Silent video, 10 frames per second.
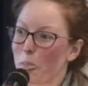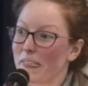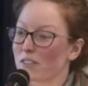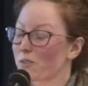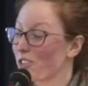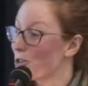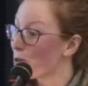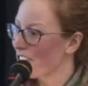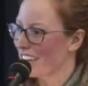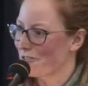This was a
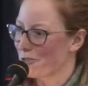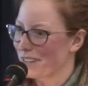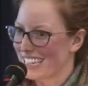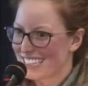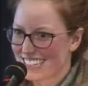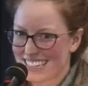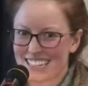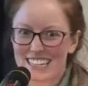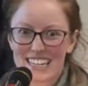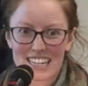new thing for me,
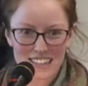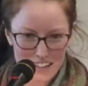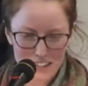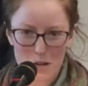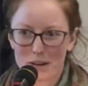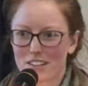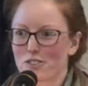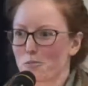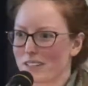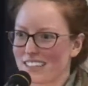tahini,
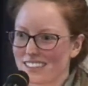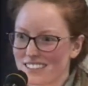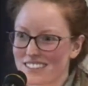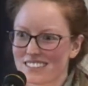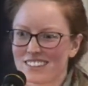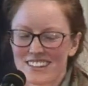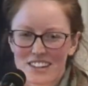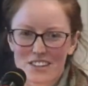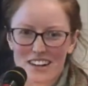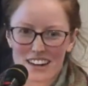garbanzo beans,
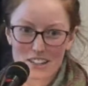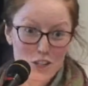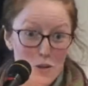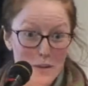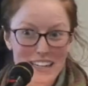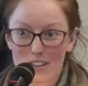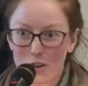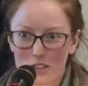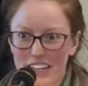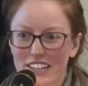cumin, the
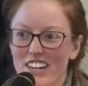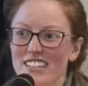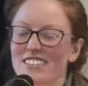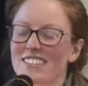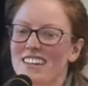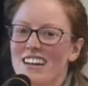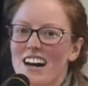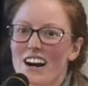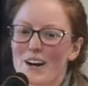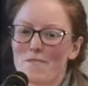whole nine yards,
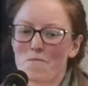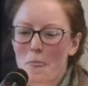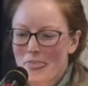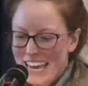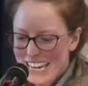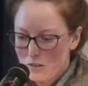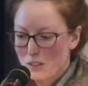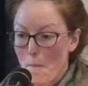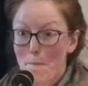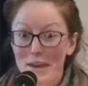and it
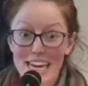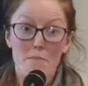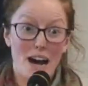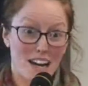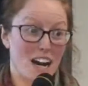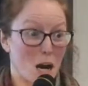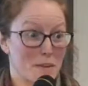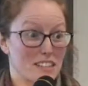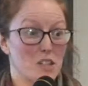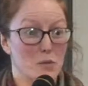was a big pot of
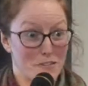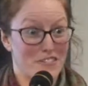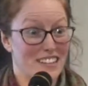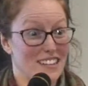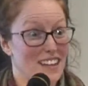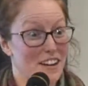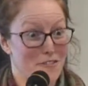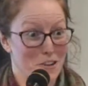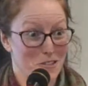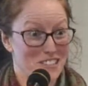hummus because we were feeding a lot of
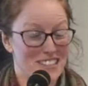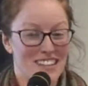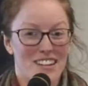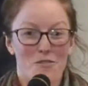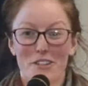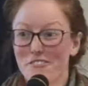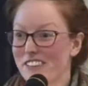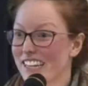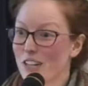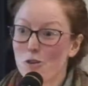folks. We were
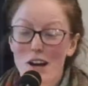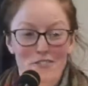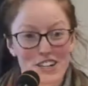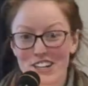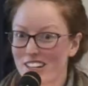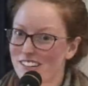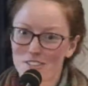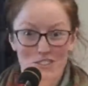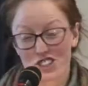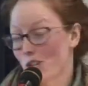feeding whoever
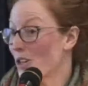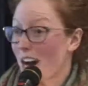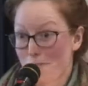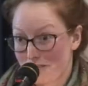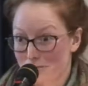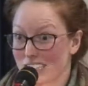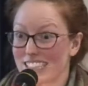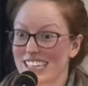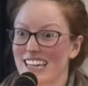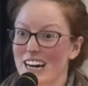showed up,
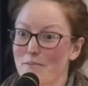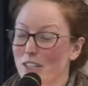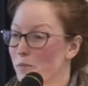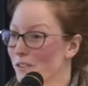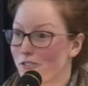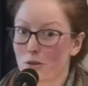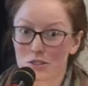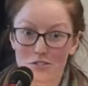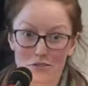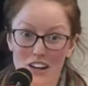really. It could be
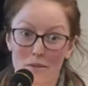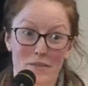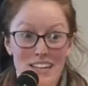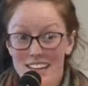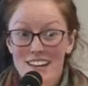folks from